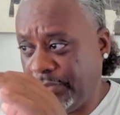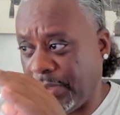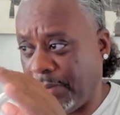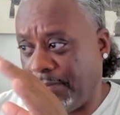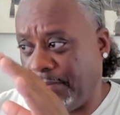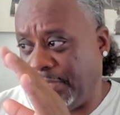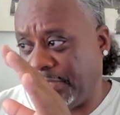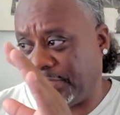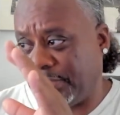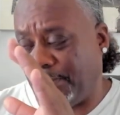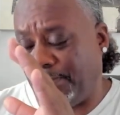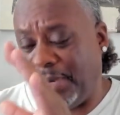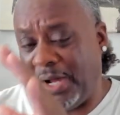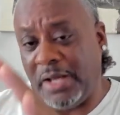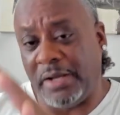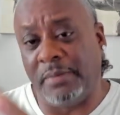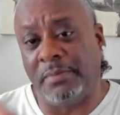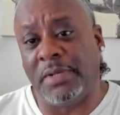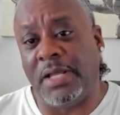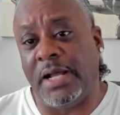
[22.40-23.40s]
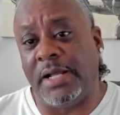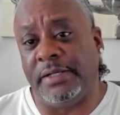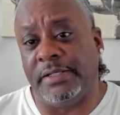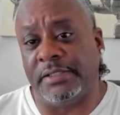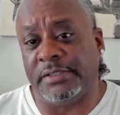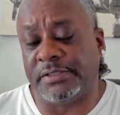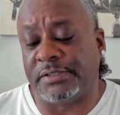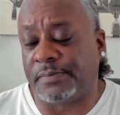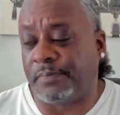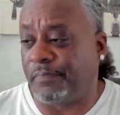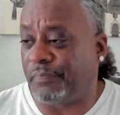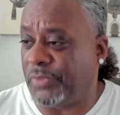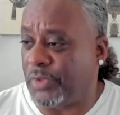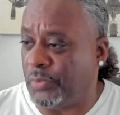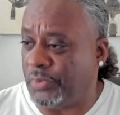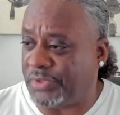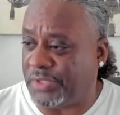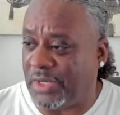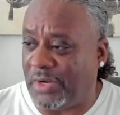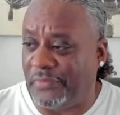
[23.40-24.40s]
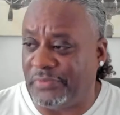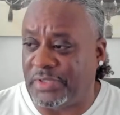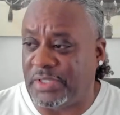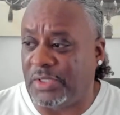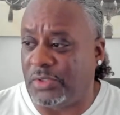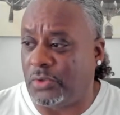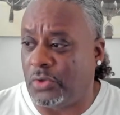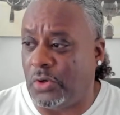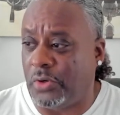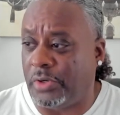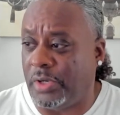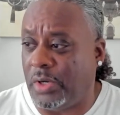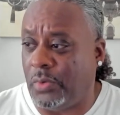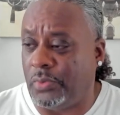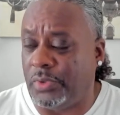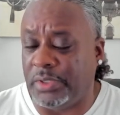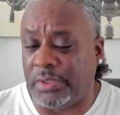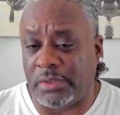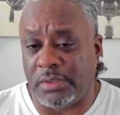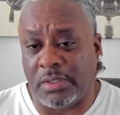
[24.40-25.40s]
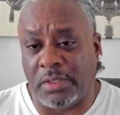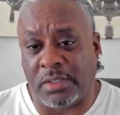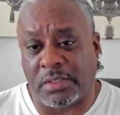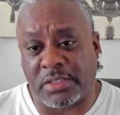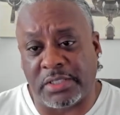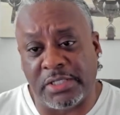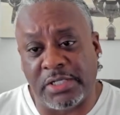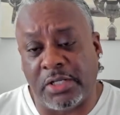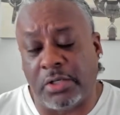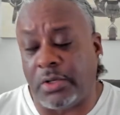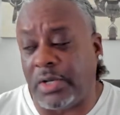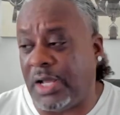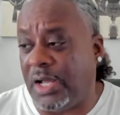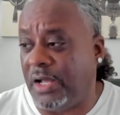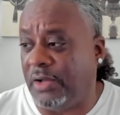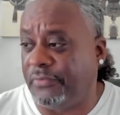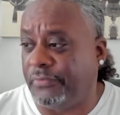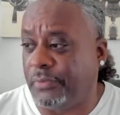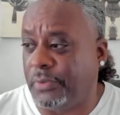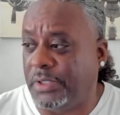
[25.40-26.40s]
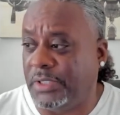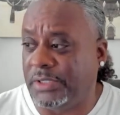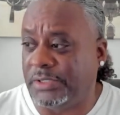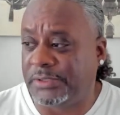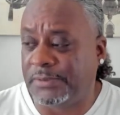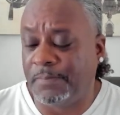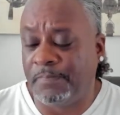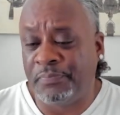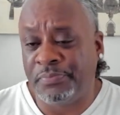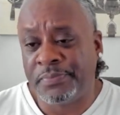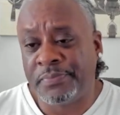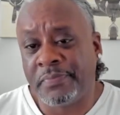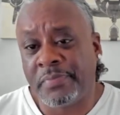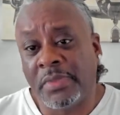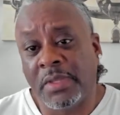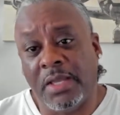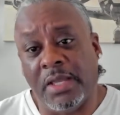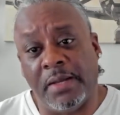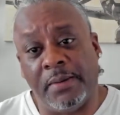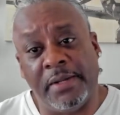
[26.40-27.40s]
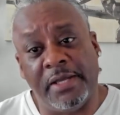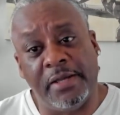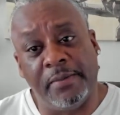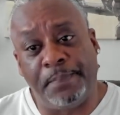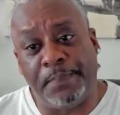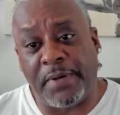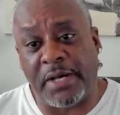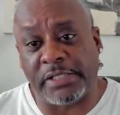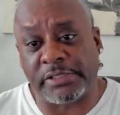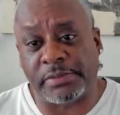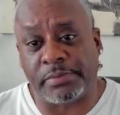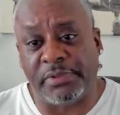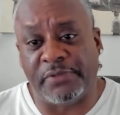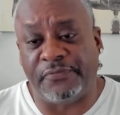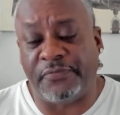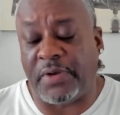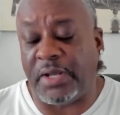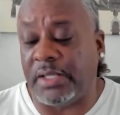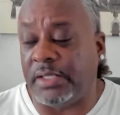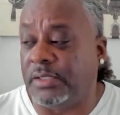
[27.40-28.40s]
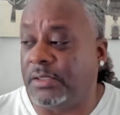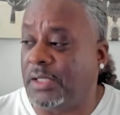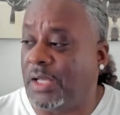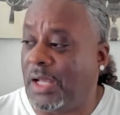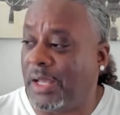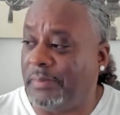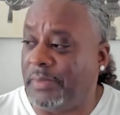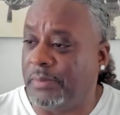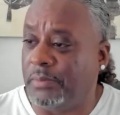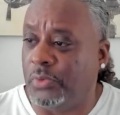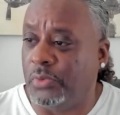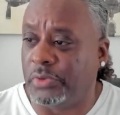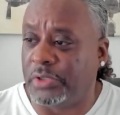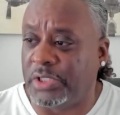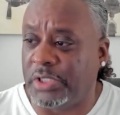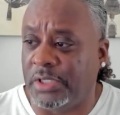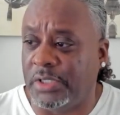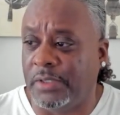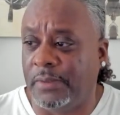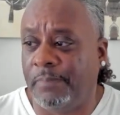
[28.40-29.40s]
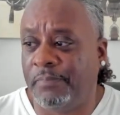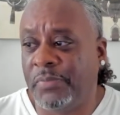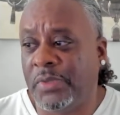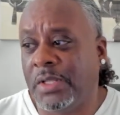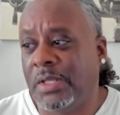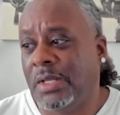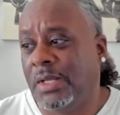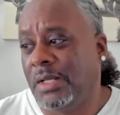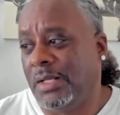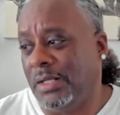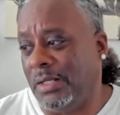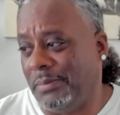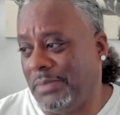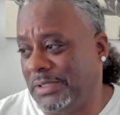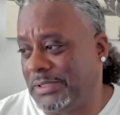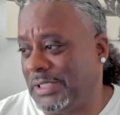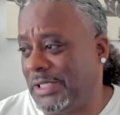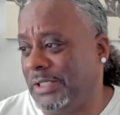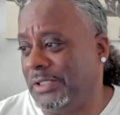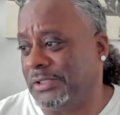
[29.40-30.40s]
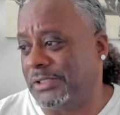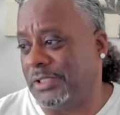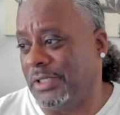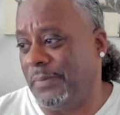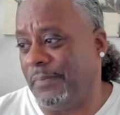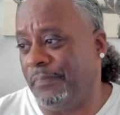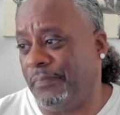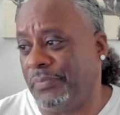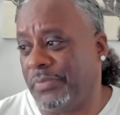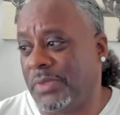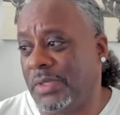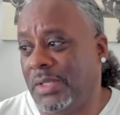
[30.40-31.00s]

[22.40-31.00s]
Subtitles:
But the bottom line is, with everything going on with Canelo Alvarez and him possibly fighting Jaime Munguia, let me tell you something.